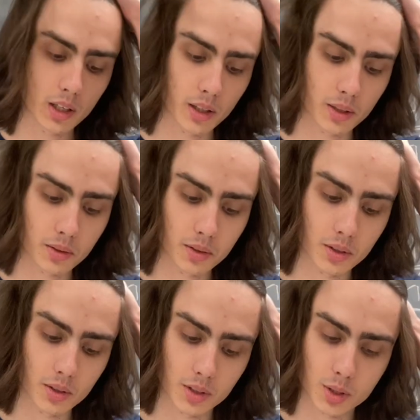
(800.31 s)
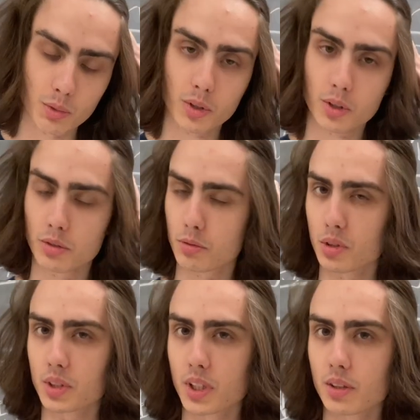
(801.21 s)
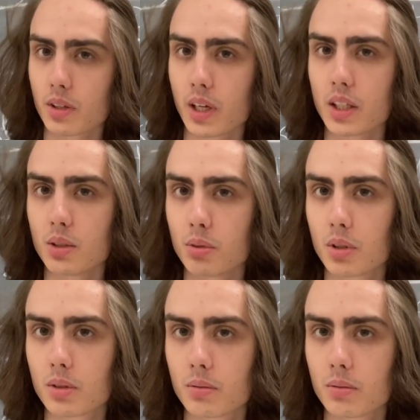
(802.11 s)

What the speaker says: and it's more confronting the animal